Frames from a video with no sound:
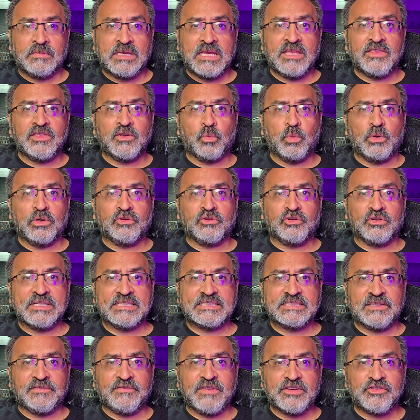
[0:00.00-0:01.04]
In the
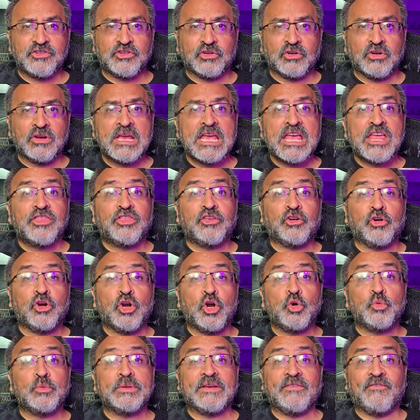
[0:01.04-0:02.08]
wilderness adventure, there
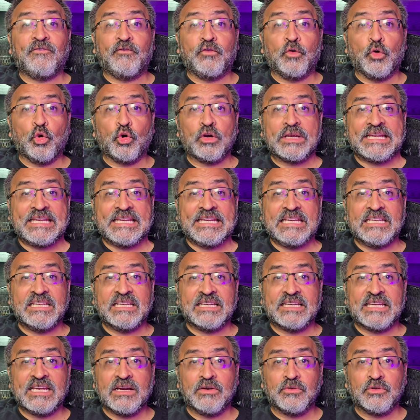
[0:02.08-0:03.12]
are only 4 keyed
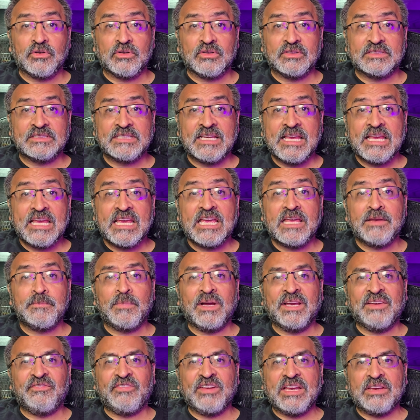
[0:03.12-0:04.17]
encounters, and
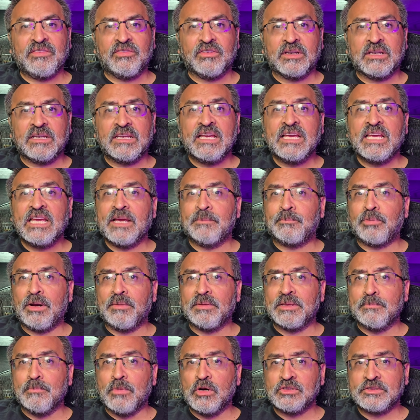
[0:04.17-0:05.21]
my favorite, and
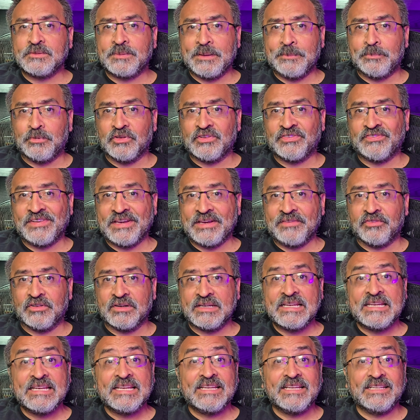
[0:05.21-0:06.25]
probably most people's
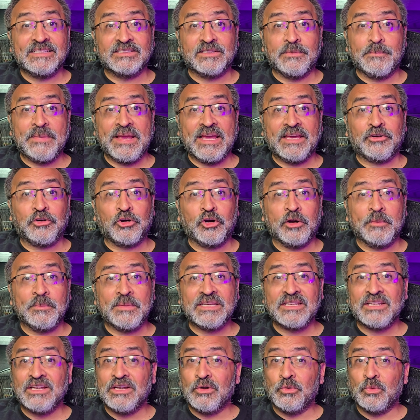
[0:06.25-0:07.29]
favorite, is the Mad
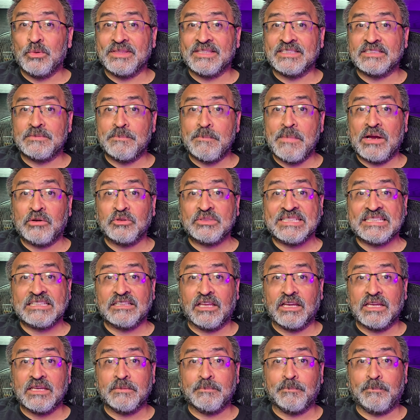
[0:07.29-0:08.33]
Hermit with his mountain
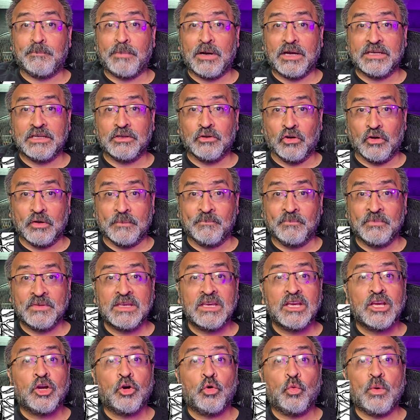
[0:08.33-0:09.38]
lion bodyguard.
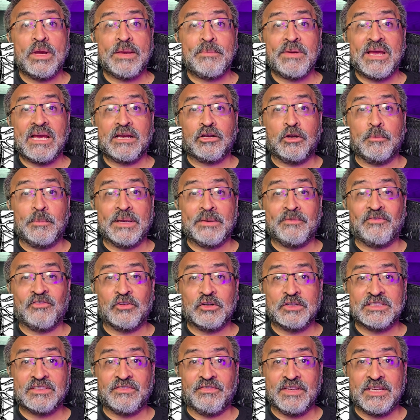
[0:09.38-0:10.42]
Way back on my
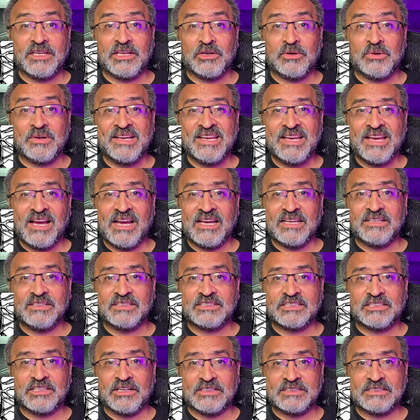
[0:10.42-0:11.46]
first video, I
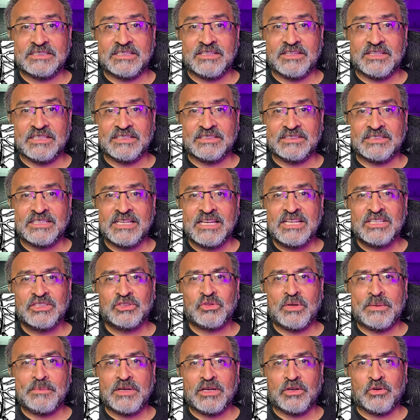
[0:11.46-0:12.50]
discussed this,
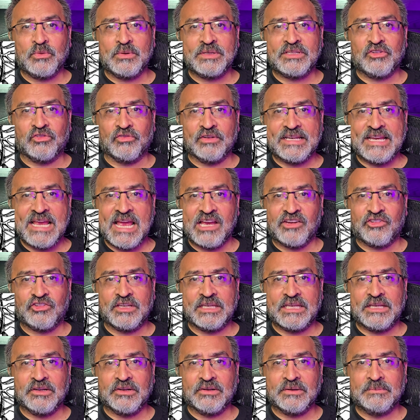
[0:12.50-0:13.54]
so I'm not going to rehash
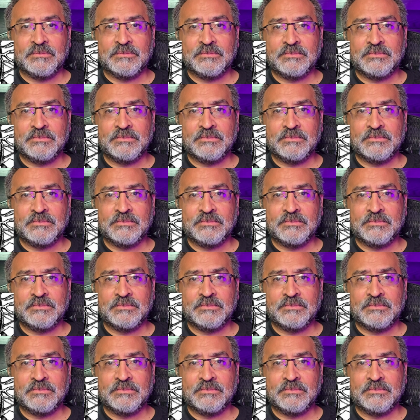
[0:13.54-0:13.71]
it here.